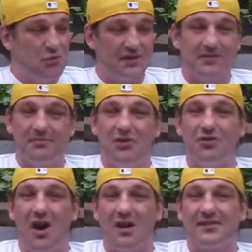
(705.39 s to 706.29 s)
You want some
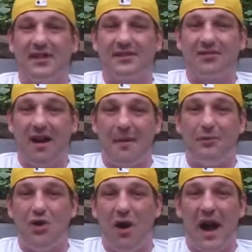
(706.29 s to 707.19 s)
no-nonsense crap,
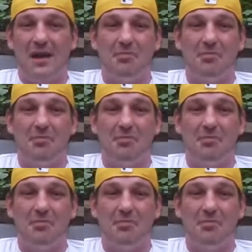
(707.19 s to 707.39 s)
no hype,